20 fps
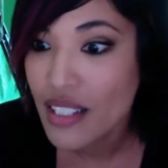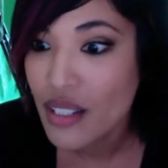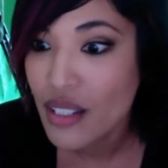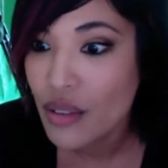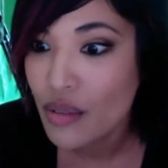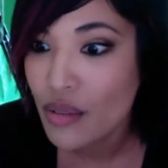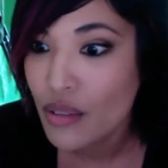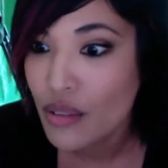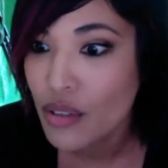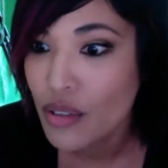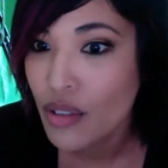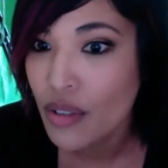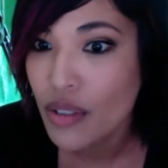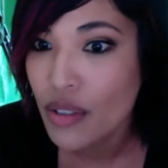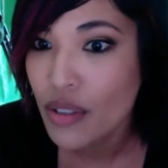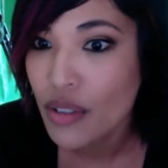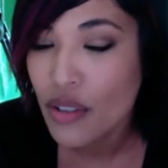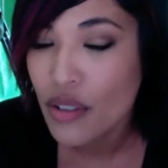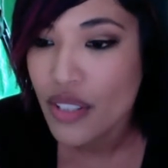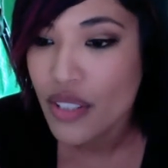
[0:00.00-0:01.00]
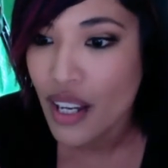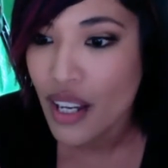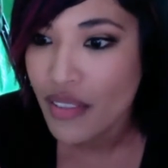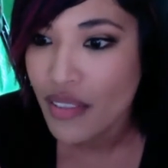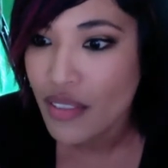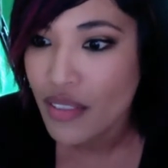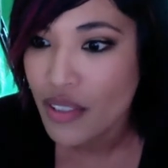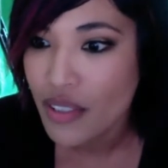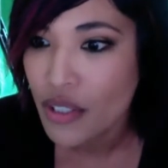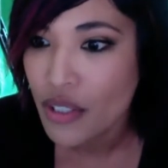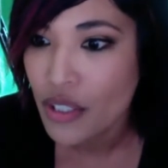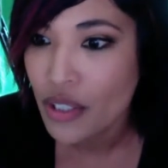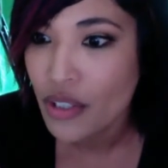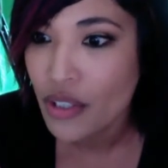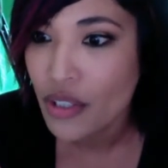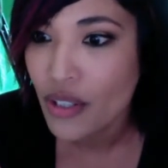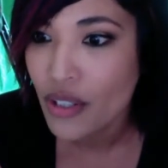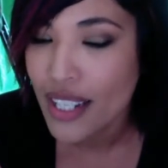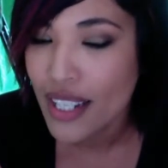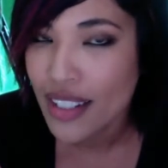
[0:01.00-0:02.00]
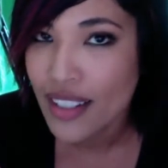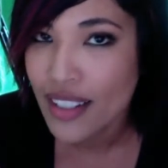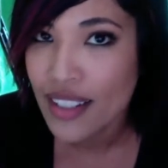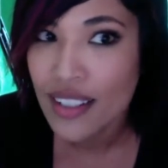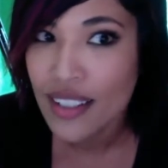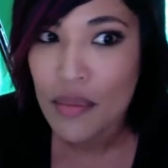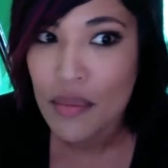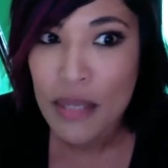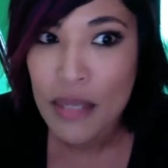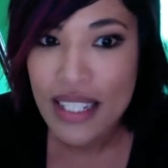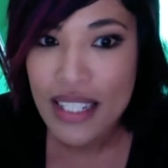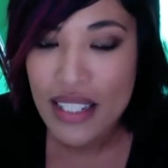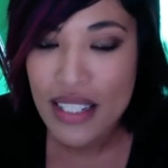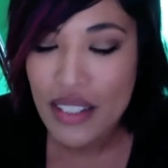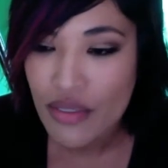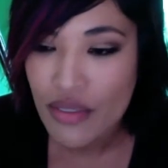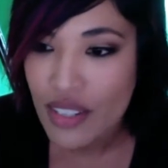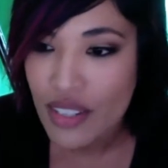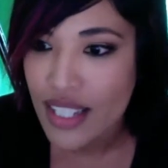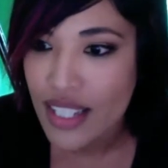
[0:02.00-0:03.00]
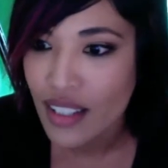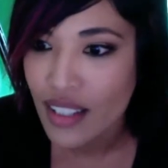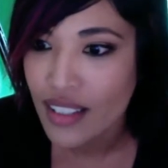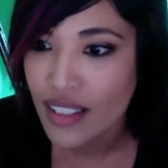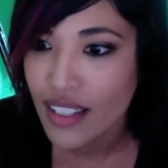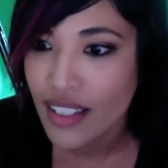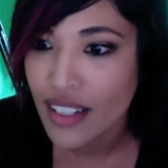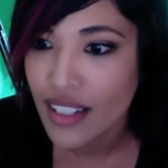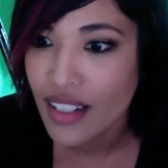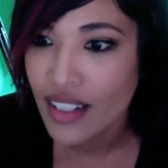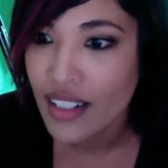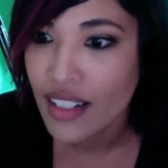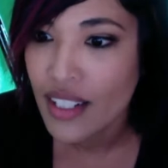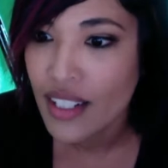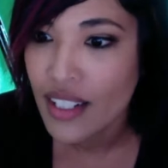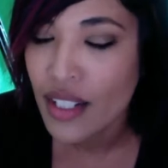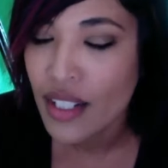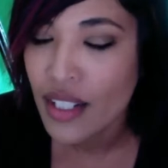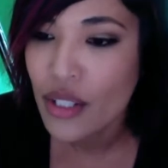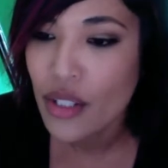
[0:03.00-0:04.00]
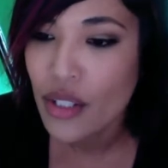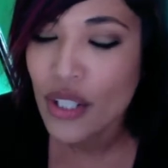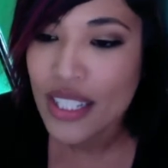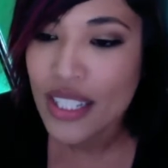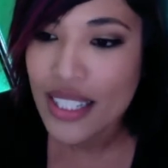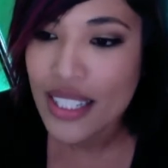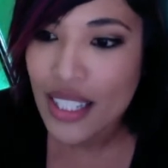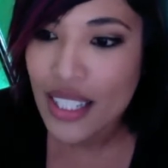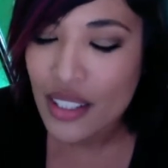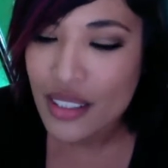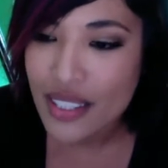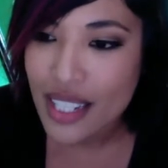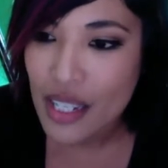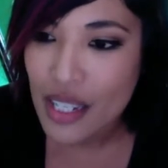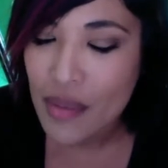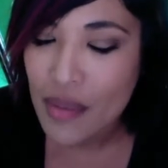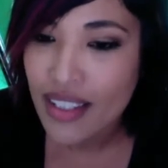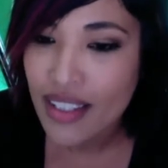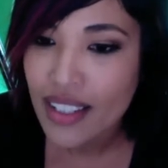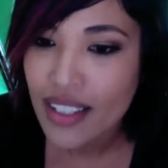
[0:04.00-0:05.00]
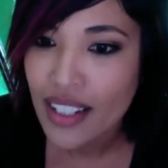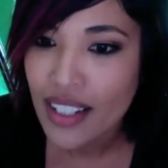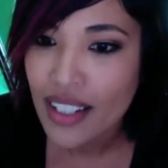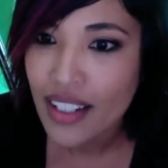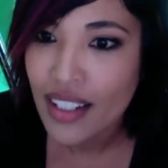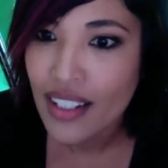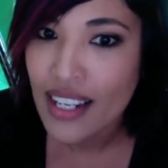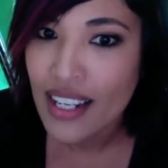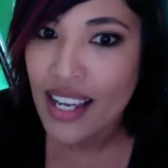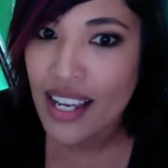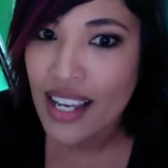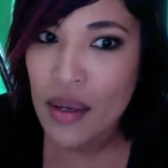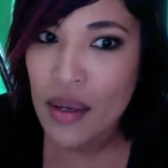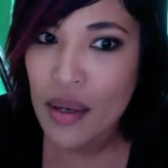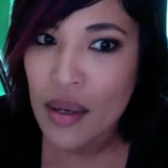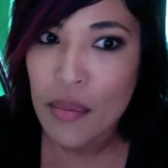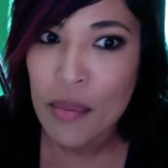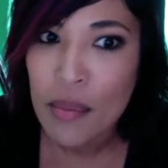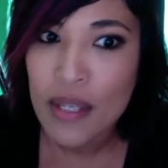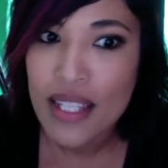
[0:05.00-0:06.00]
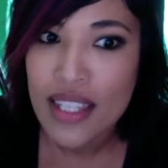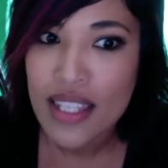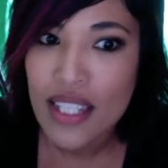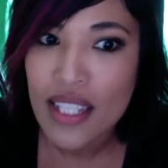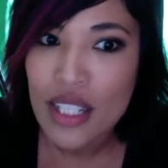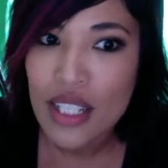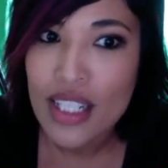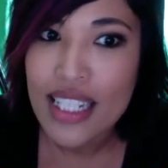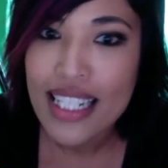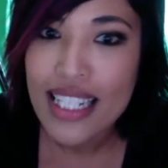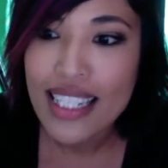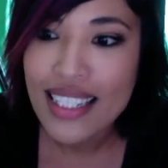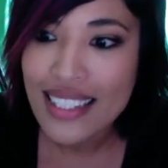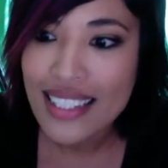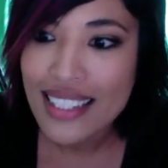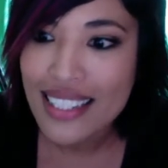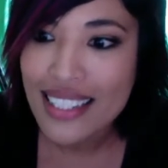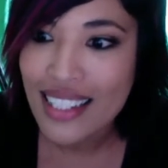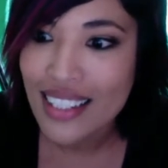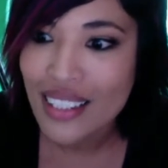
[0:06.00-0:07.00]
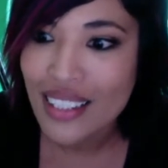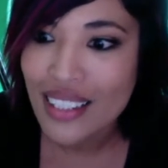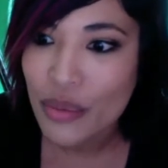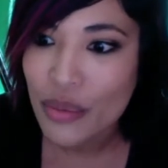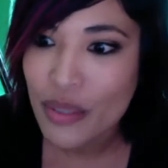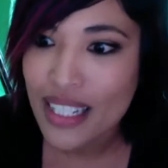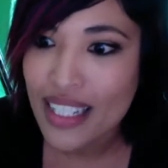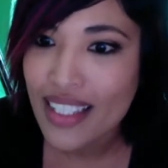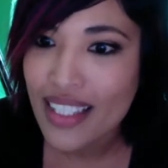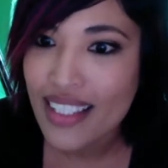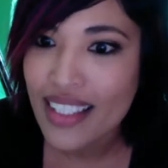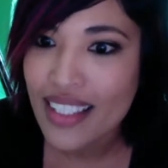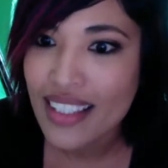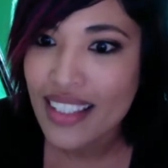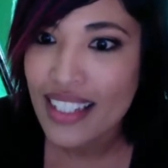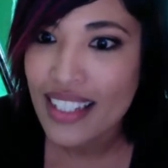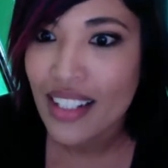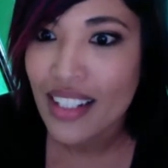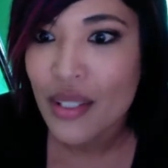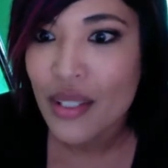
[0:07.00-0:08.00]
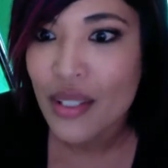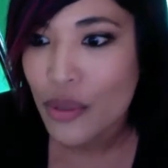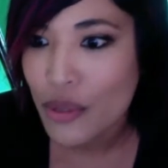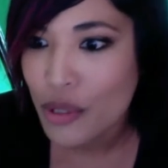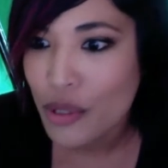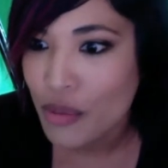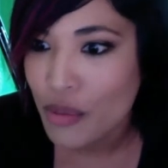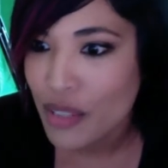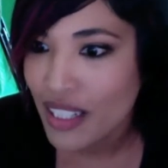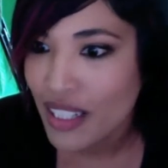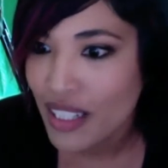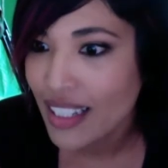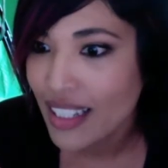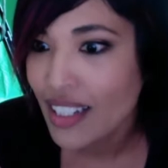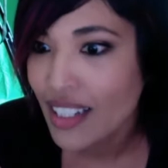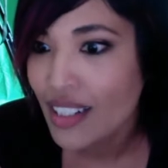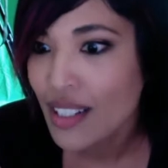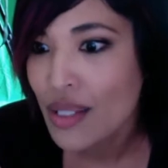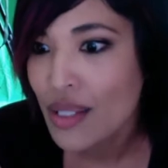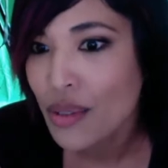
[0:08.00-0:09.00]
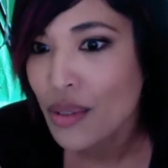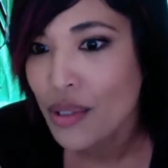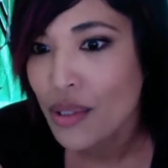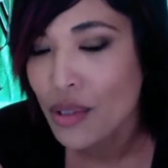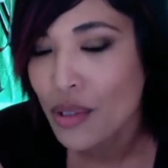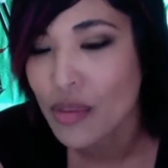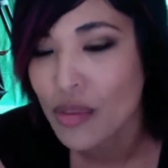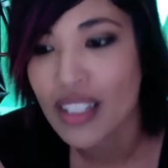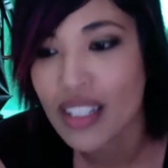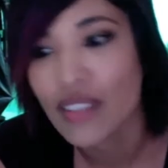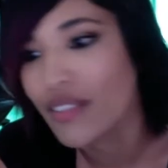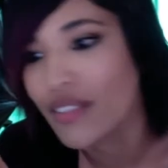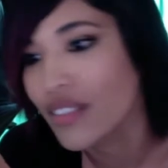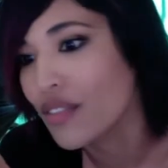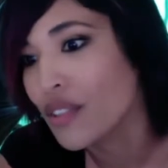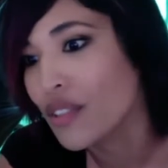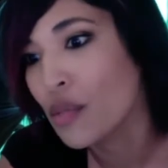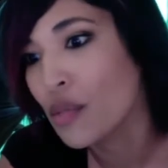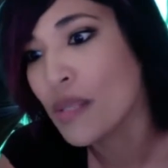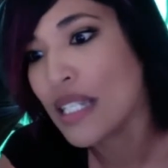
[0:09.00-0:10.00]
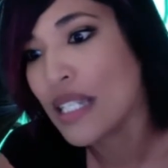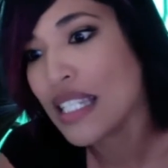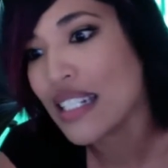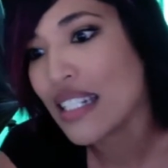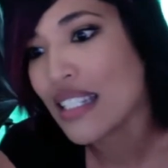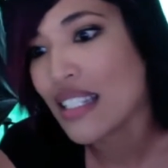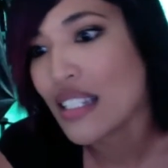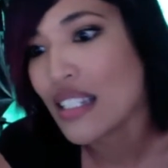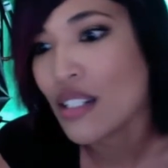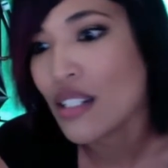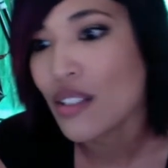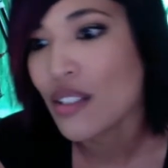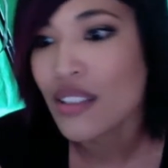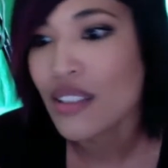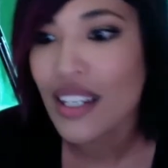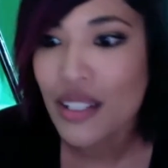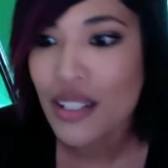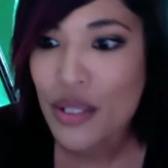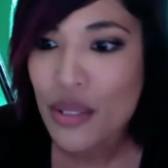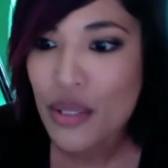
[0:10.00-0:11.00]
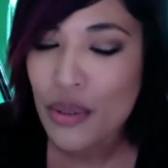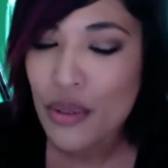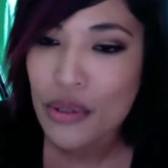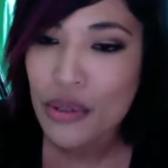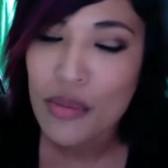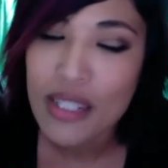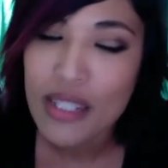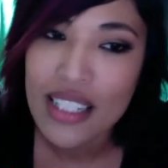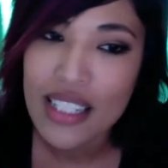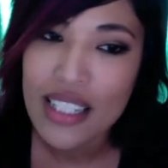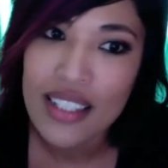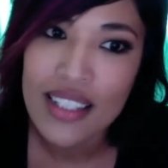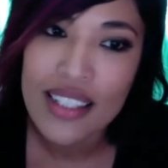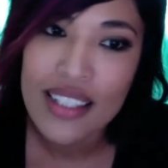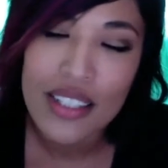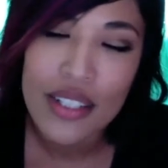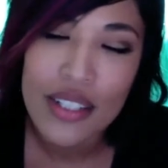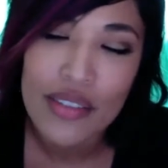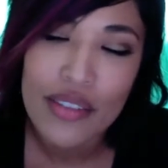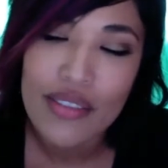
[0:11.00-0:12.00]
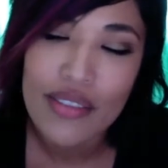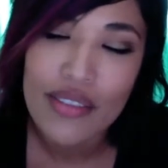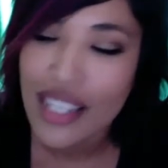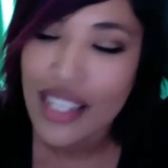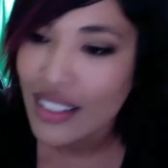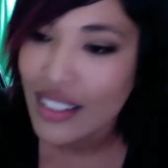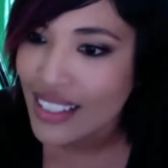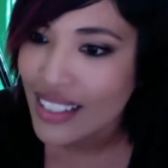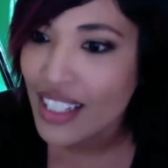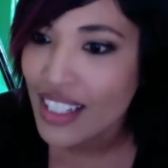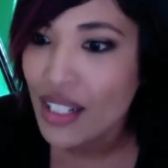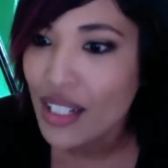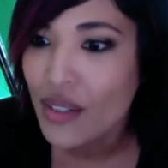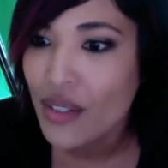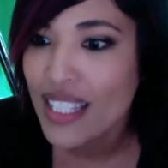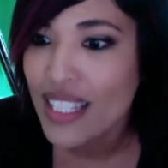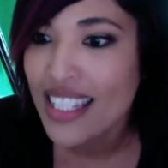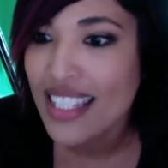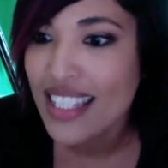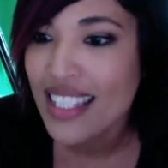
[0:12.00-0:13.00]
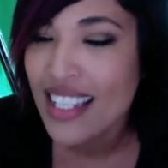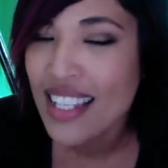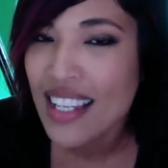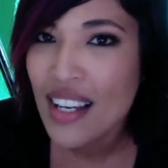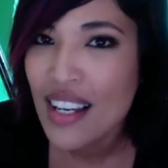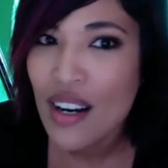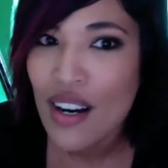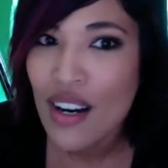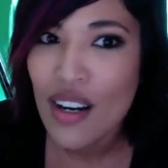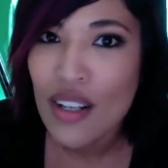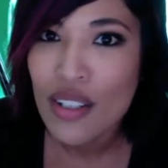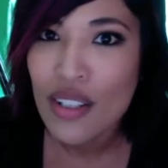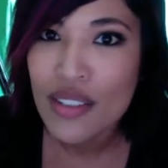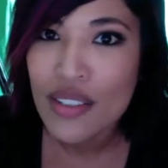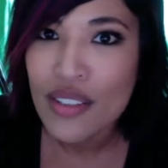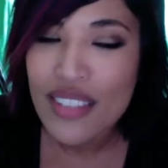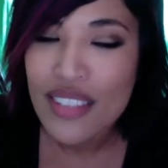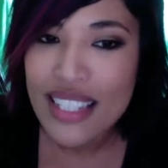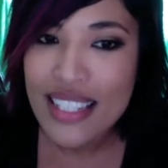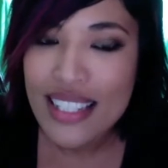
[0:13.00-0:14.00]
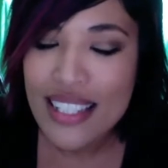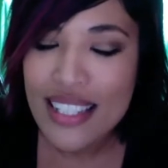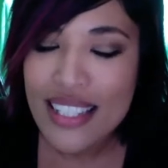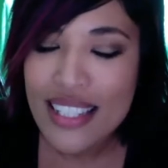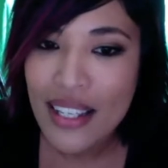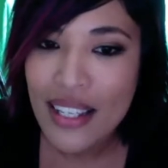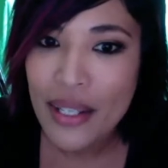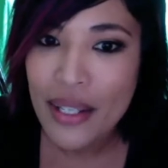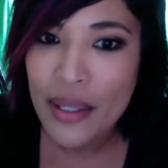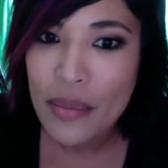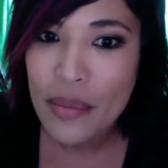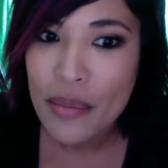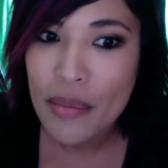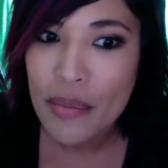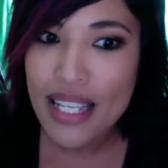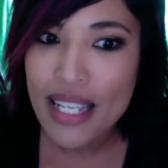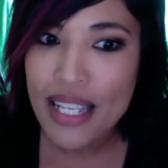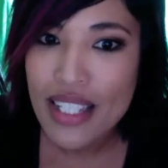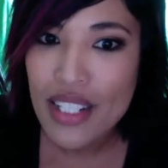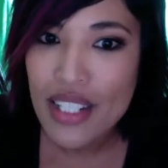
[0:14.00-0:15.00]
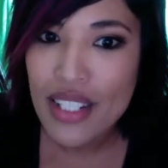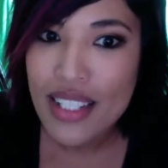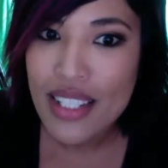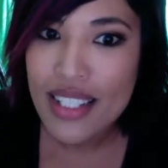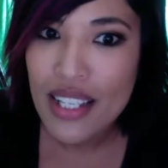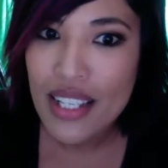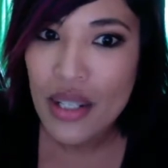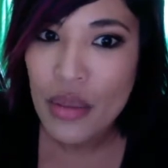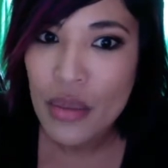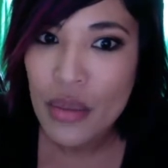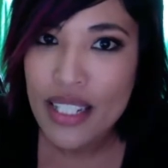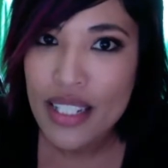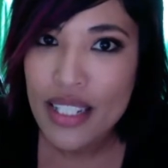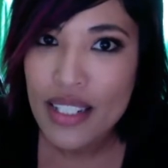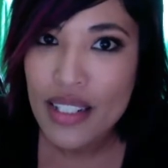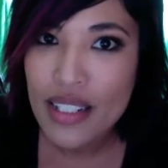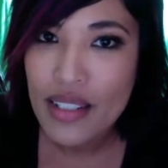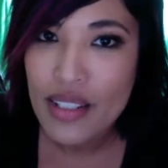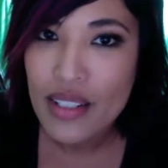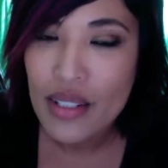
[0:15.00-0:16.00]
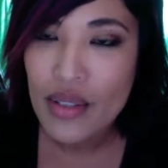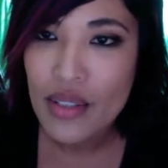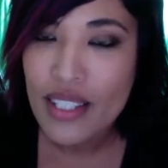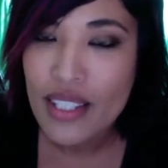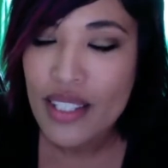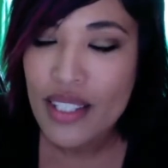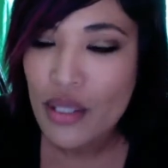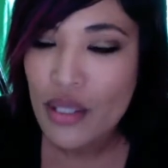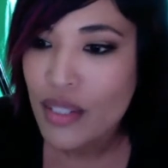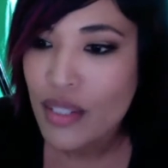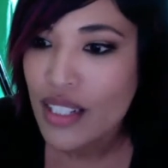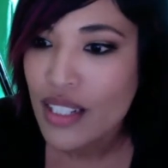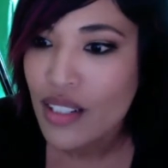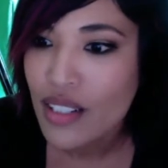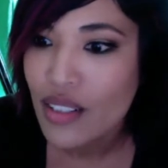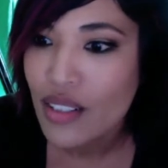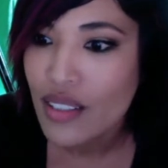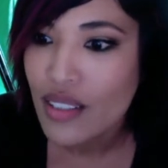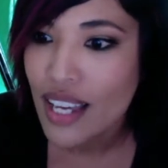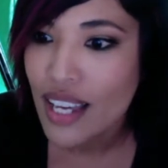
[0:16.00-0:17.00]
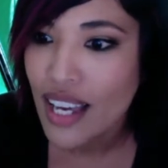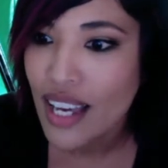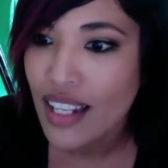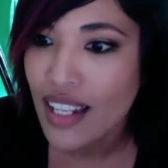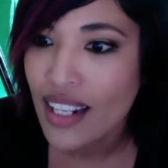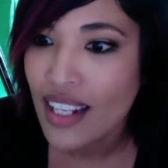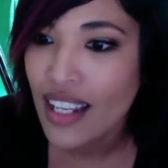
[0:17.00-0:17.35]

You know your stuff. You're trying to make a difference out there. You're trying to get your name out there. But then you're inundated with get on social media, get on social media. If you're a business and you're not on social media, then you're failing. You know, it's all of these messages that we need to do this and we need to do that.